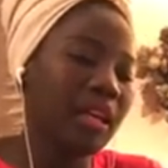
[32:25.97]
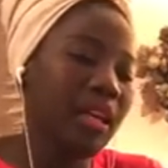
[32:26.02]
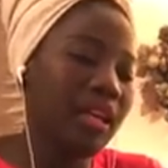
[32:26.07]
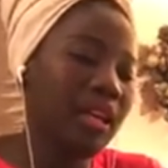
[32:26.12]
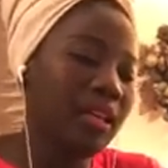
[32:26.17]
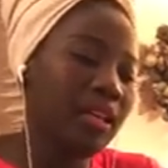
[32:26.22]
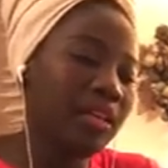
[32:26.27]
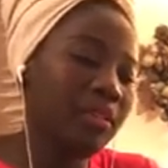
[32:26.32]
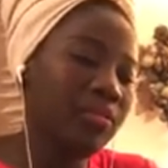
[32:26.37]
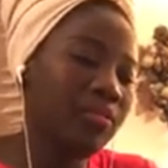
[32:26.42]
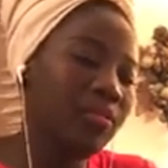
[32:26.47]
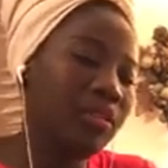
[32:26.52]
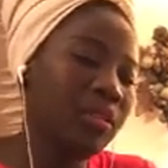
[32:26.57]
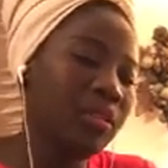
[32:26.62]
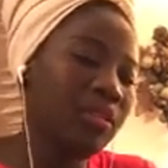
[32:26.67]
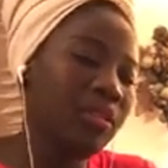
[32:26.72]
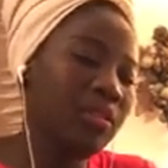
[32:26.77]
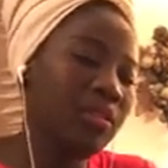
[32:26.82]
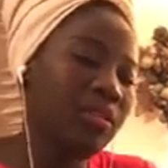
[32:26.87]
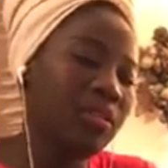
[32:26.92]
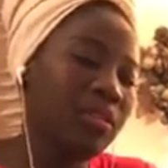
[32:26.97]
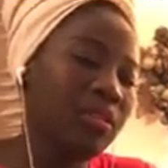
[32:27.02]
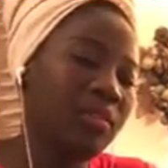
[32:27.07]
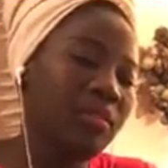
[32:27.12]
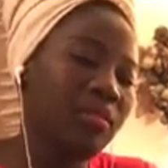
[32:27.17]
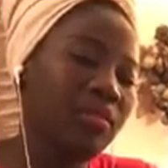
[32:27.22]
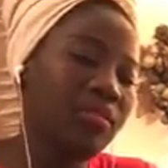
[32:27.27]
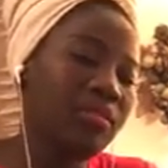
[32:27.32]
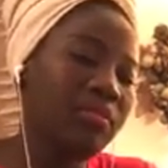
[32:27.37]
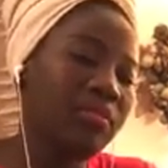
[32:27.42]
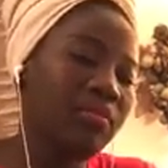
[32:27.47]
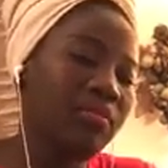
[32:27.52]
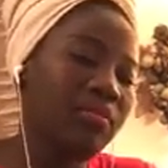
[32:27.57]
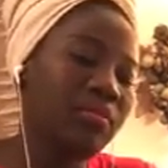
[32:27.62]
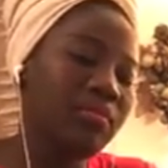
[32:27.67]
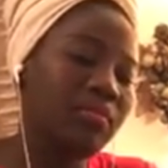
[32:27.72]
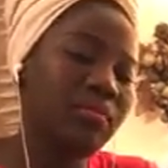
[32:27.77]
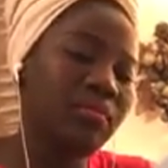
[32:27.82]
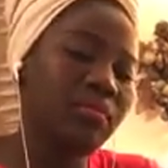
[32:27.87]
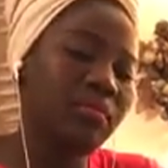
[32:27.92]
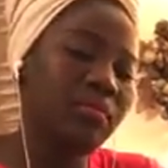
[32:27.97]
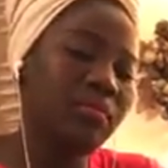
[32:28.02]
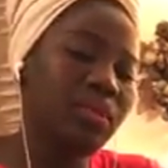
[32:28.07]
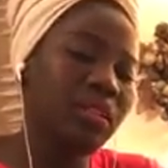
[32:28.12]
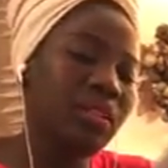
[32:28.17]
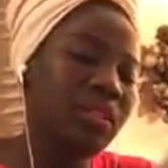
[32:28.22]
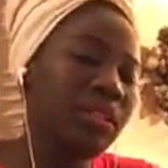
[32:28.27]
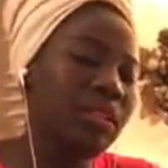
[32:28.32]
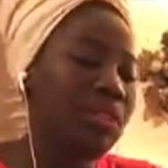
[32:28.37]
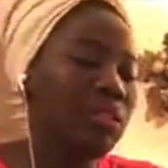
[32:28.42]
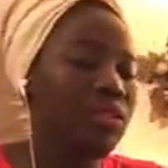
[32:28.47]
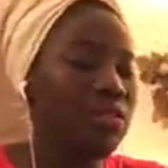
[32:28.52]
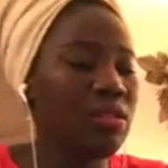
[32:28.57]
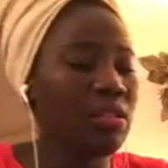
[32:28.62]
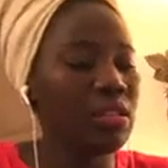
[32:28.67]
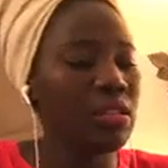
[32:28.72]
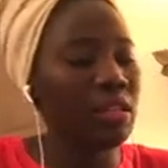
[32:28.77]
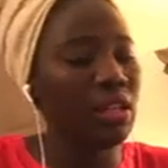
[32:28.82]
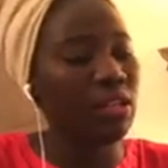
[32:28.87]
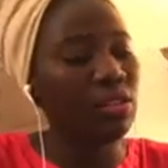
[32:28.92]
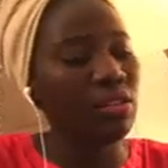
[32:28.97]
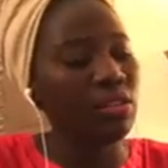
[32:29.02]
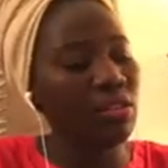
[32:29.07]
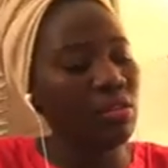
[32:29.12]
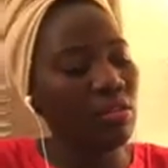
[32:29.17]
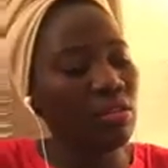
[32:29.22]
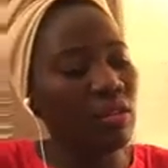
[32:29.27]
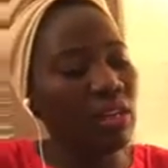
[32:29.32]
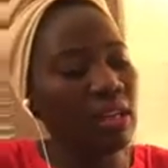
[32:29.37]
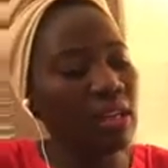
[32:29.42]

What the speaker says: end with the little discussion on